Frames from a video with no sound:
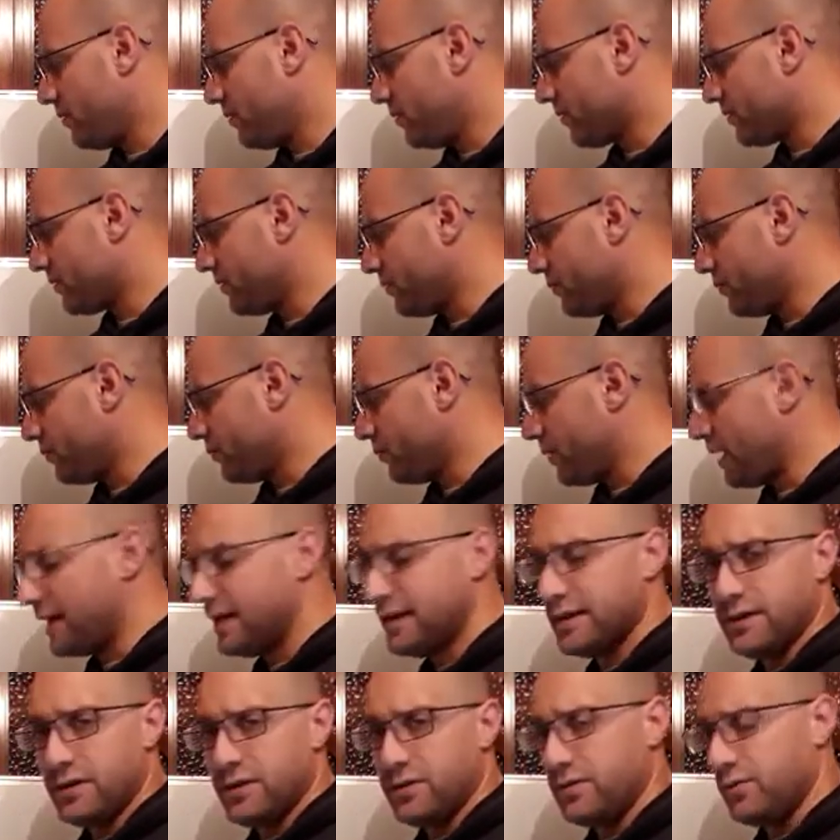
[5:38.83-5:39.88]
look the way
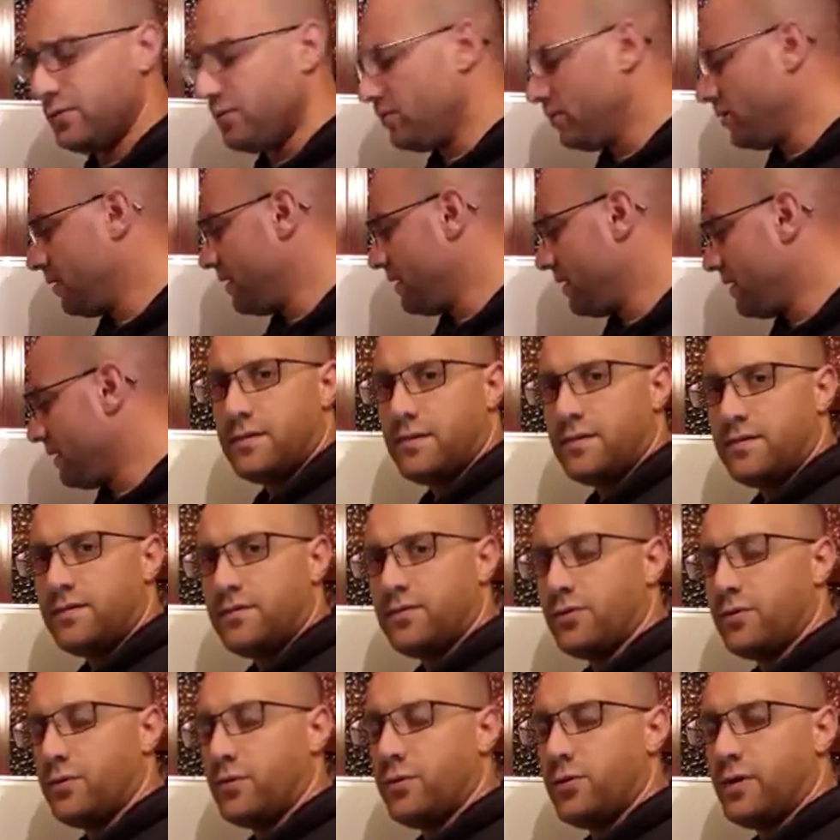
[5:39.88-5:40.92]
they do.
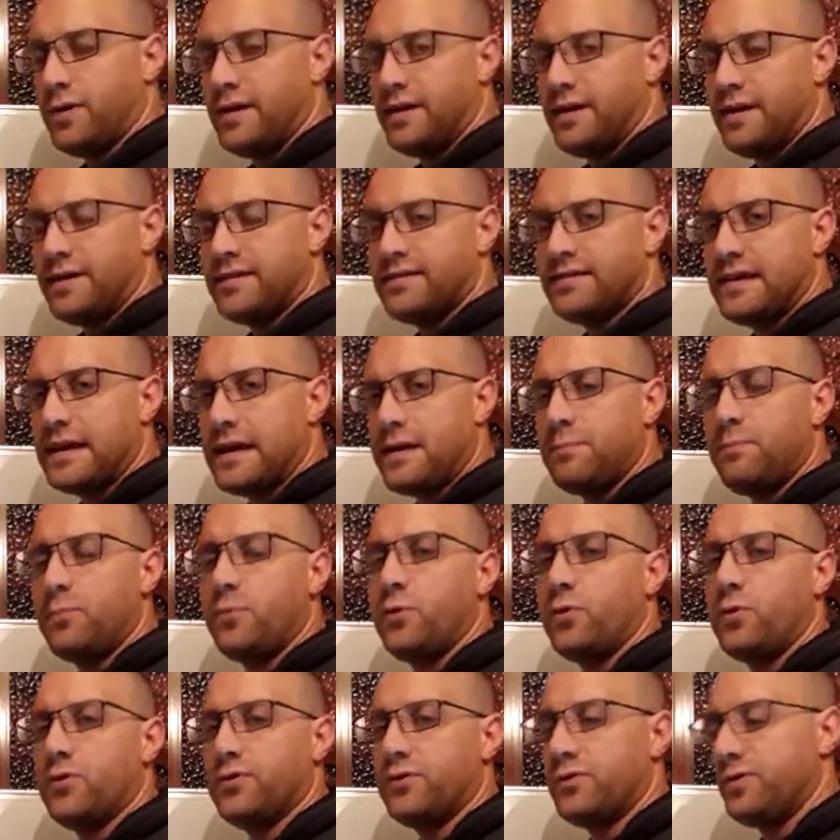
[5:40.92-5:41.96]
So an
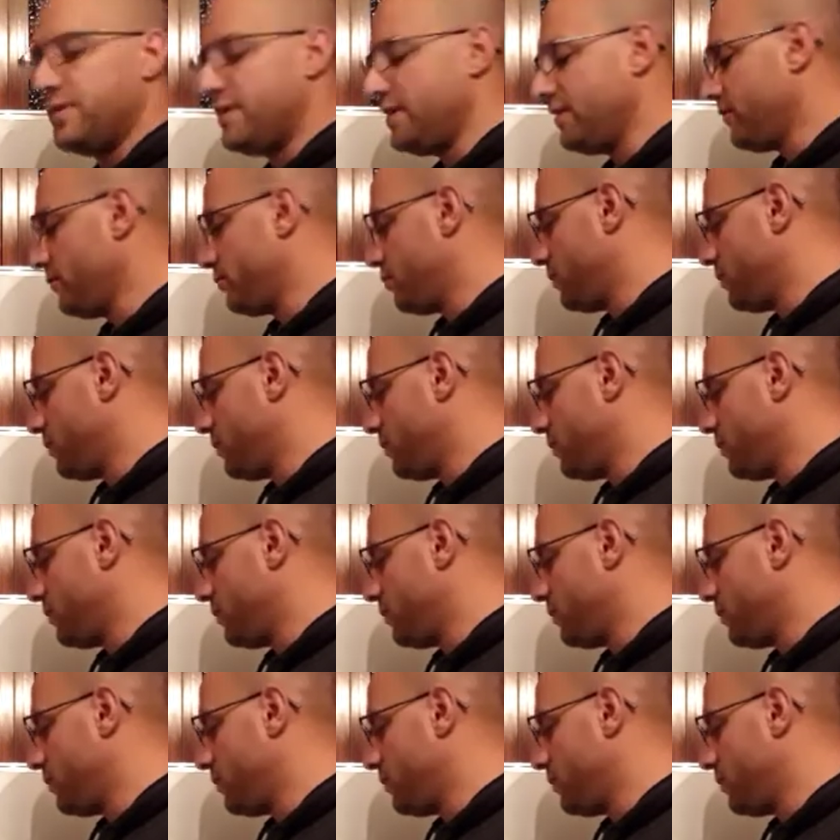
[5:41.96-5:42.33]
example to this